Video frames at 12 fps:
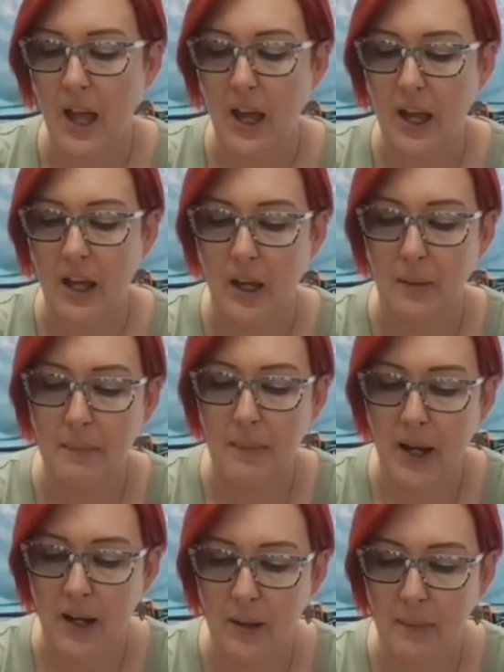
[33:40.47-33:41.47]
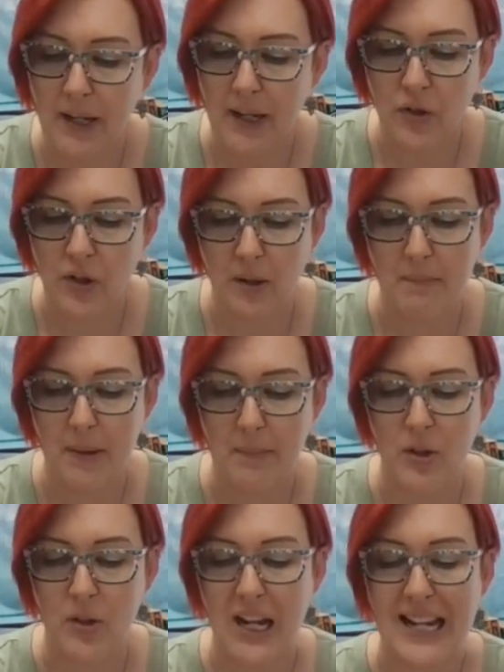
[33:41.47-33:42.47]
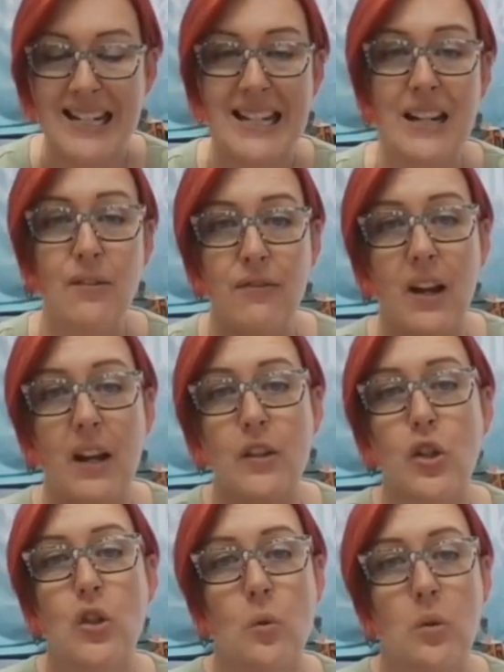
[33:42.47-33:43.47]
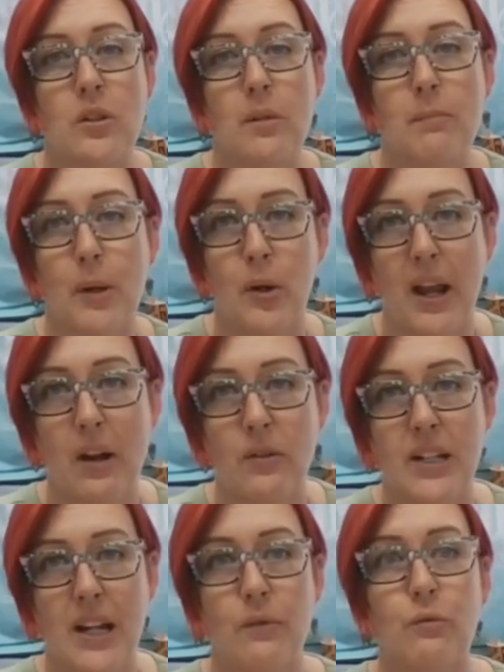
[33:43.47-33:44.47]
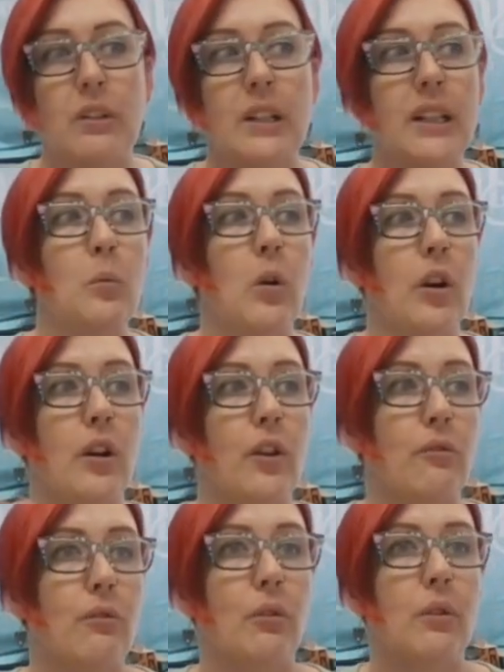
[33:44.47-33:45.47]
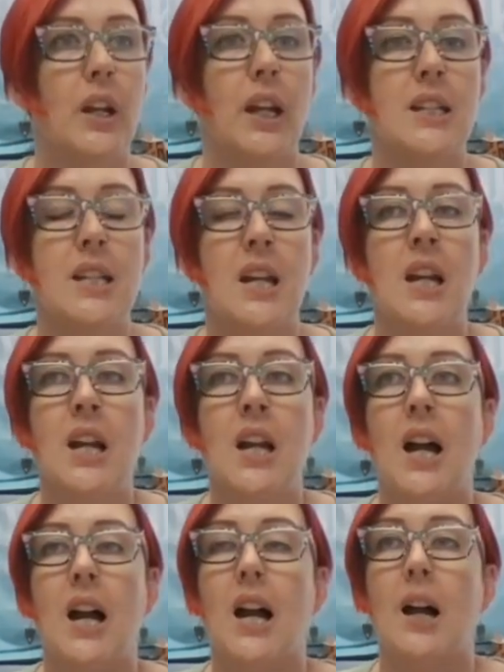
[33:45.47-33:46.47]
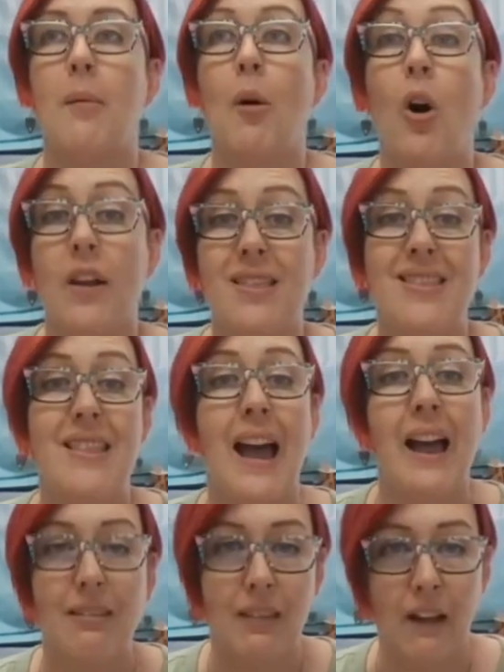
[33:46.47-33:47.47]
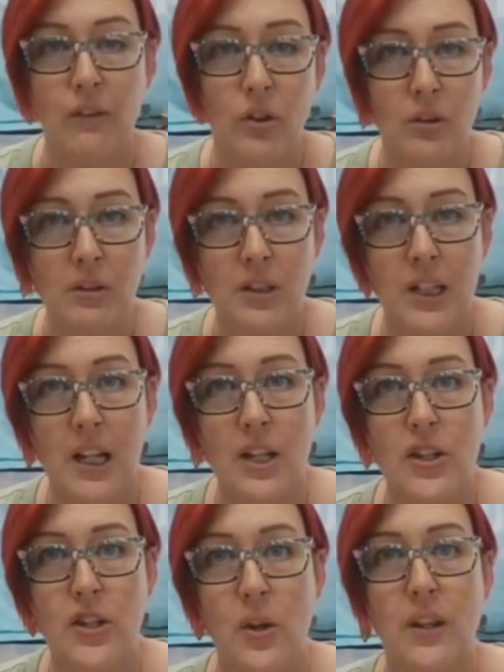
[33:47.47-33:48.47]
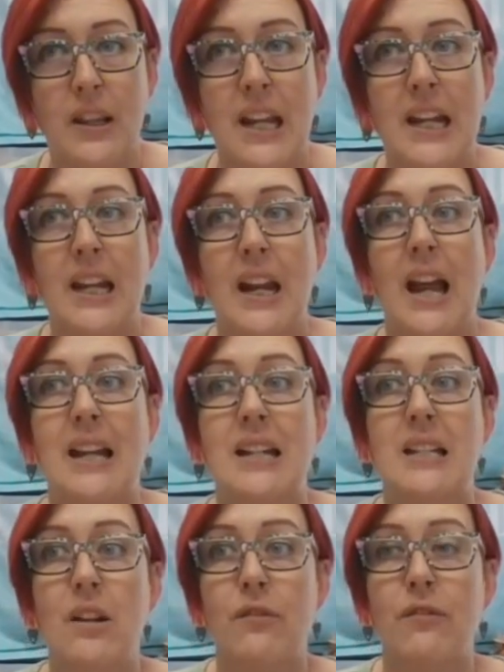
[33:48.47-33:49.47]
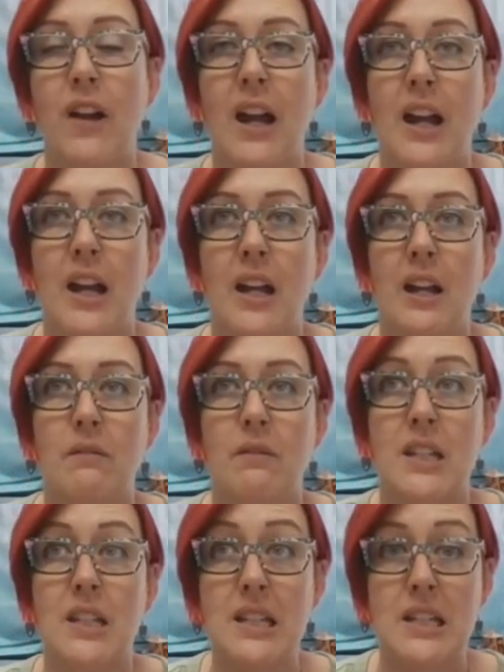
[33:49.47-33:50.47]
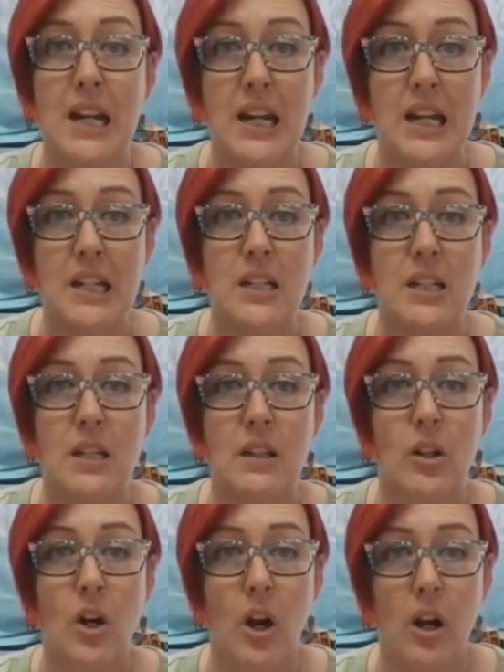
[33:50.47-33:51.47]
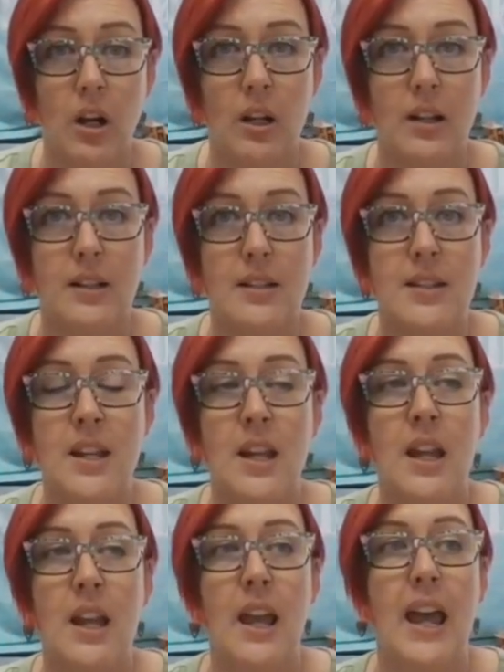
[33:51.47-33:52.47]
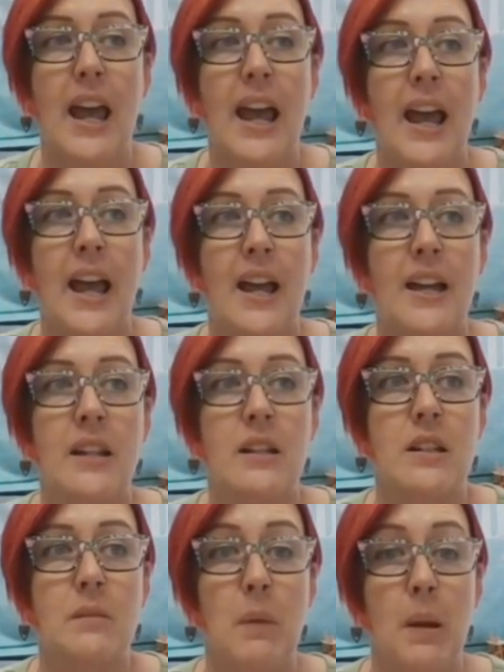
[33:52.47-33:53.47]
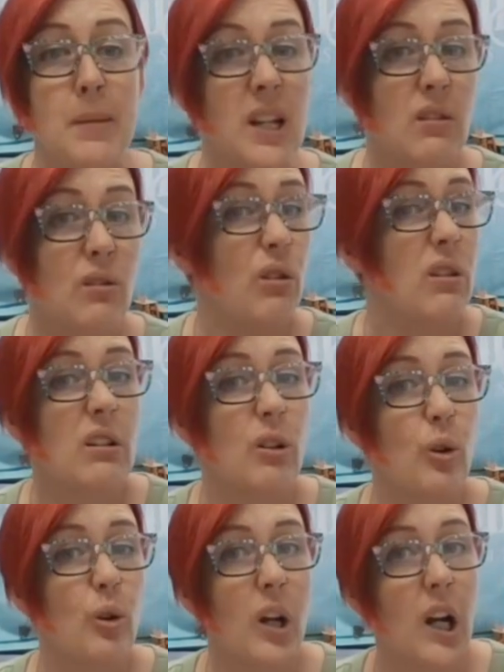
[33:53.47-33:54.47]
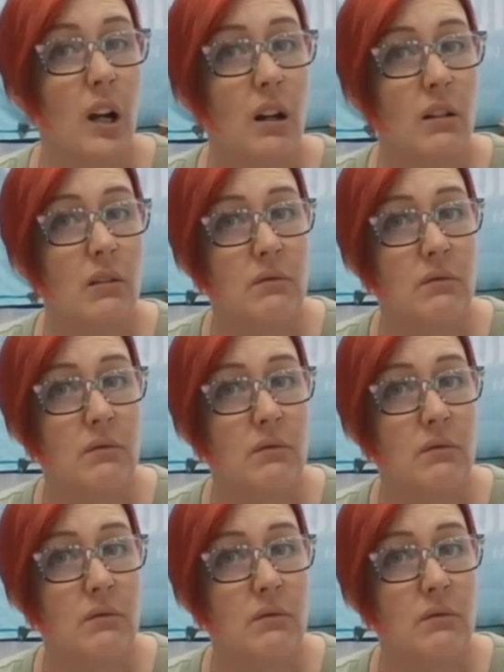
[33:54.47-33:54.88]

my Patreon members identify the source of burnout and really work through it on that level so that they can identify the state, the cause, and maybe get through it a little quicker,